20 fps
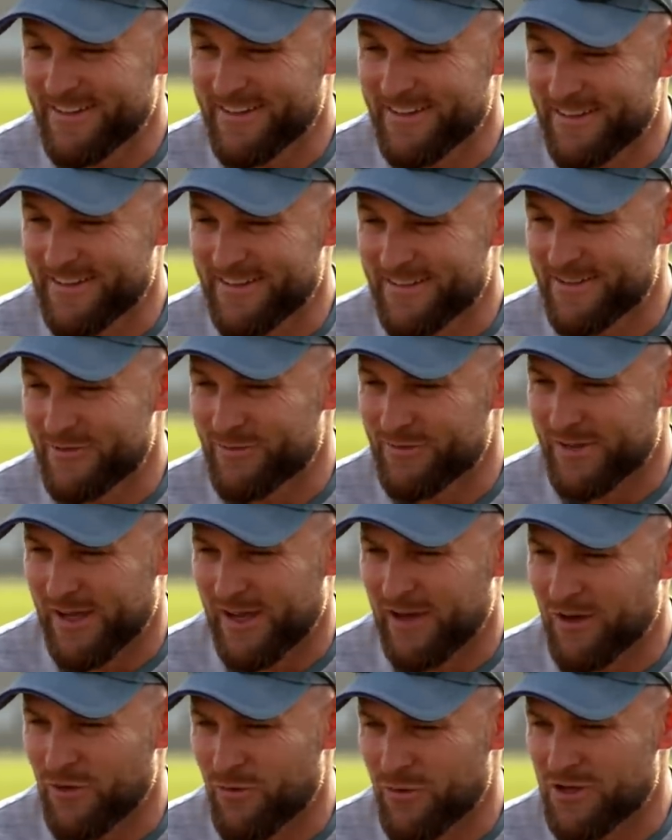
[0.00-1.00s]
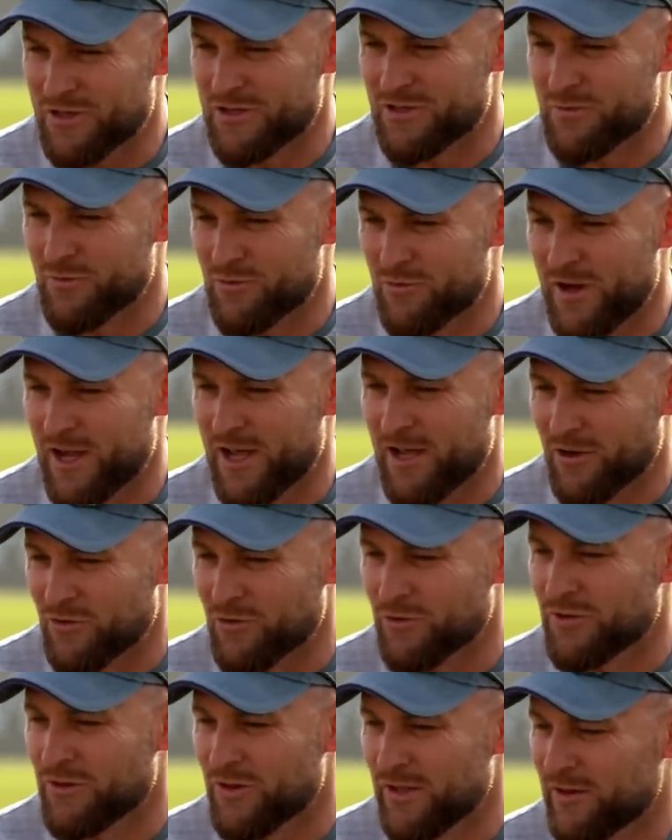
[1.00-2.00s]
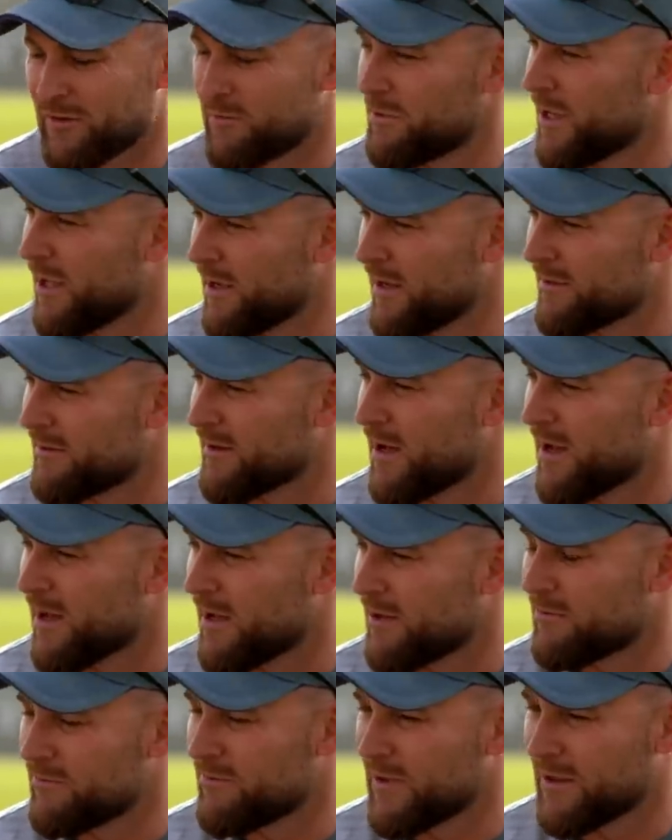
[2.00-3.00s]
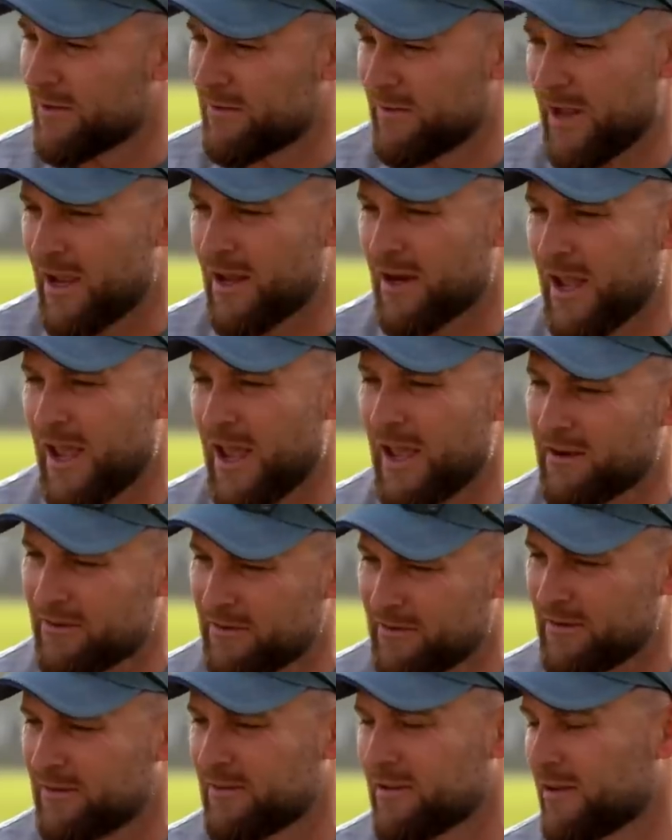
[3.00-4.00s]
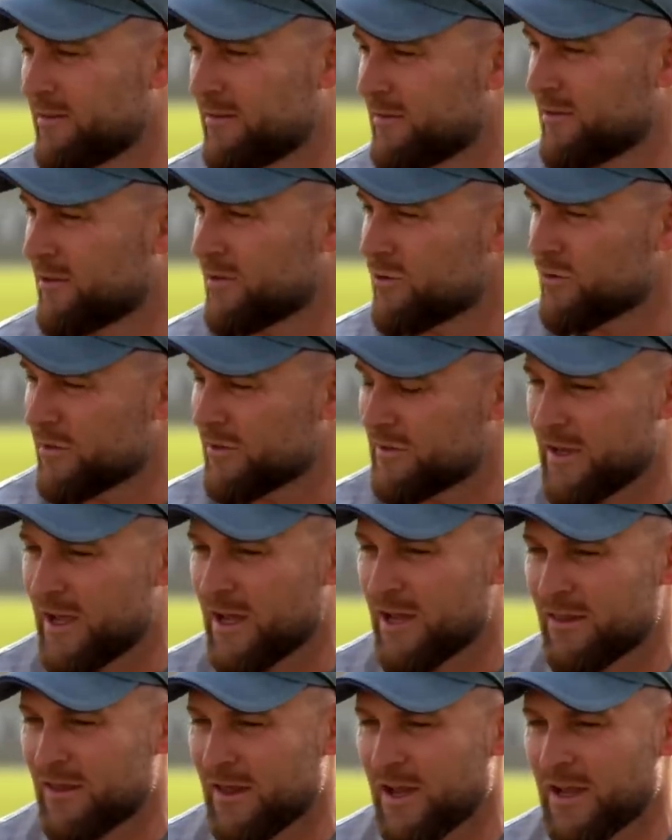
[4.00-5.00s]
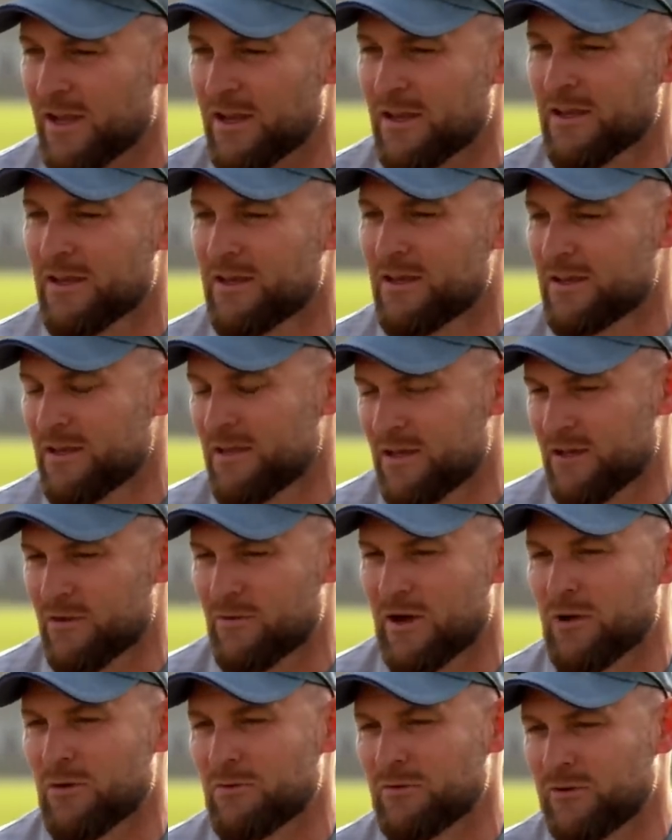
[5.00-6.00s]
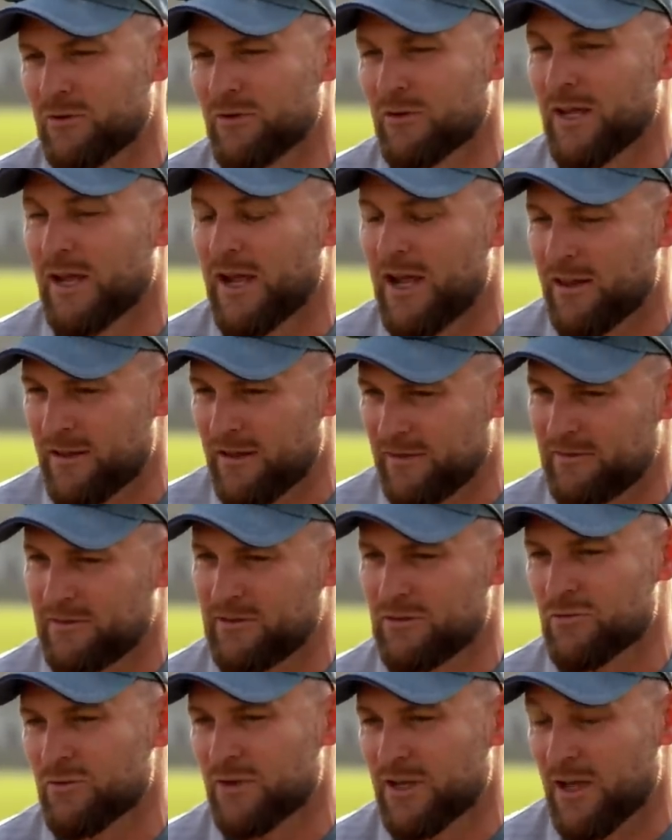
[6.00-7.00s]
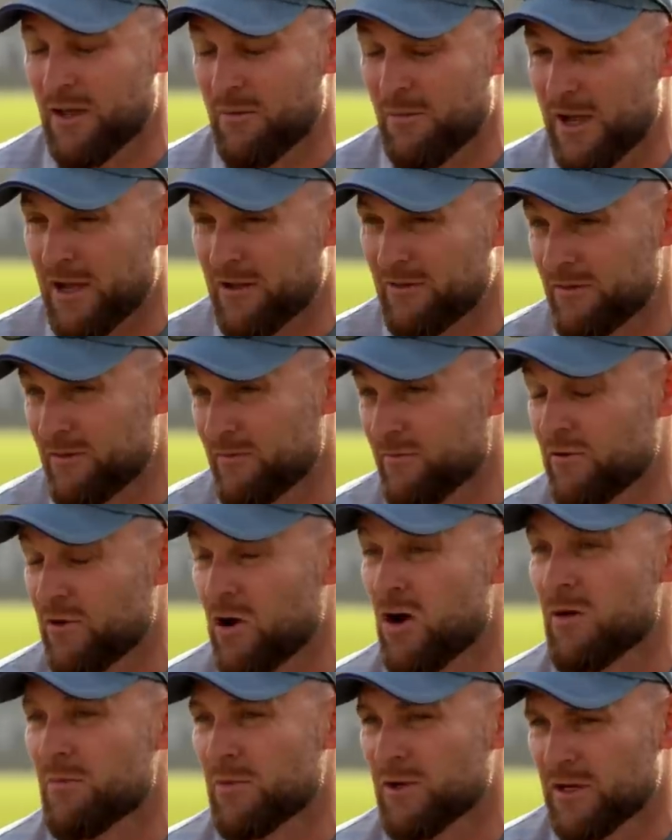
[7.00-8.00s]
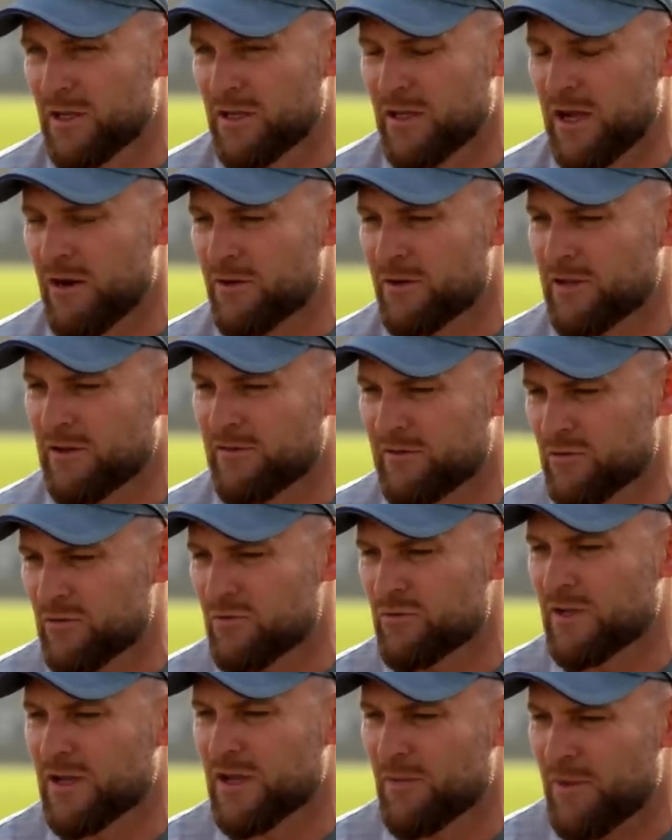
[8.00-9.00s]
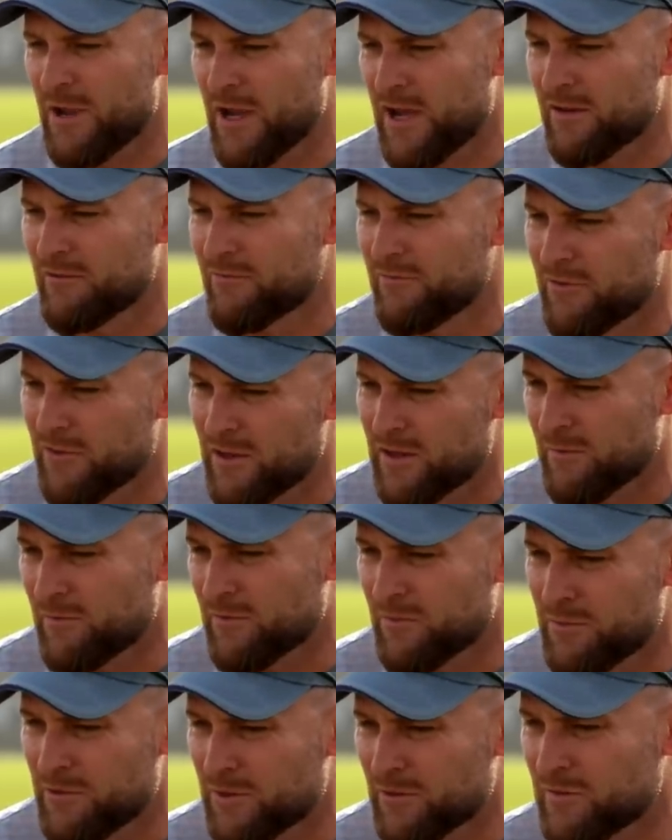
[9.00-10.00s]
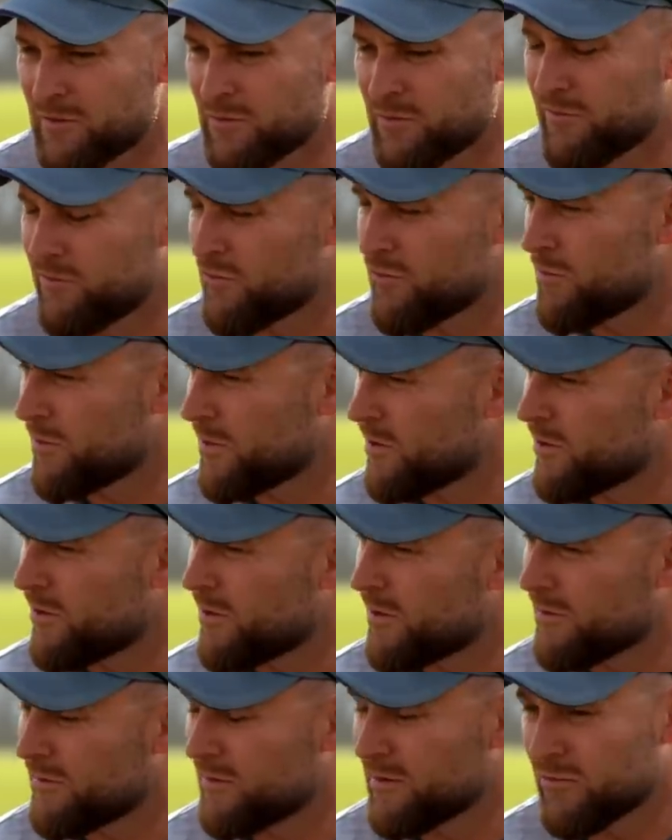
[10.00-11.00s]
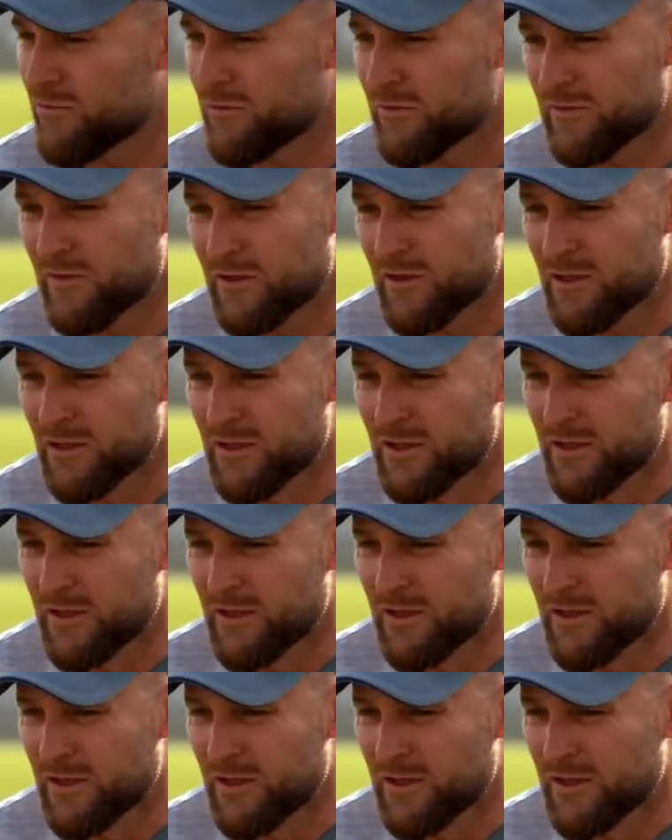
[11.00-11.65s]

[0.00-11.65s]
It's unquestionable how good these players are. It's how to access that skill. It's how they are able to allow that skill to come out. It's the environment allowing that skill to come out for them to be able to perform at the highest level. So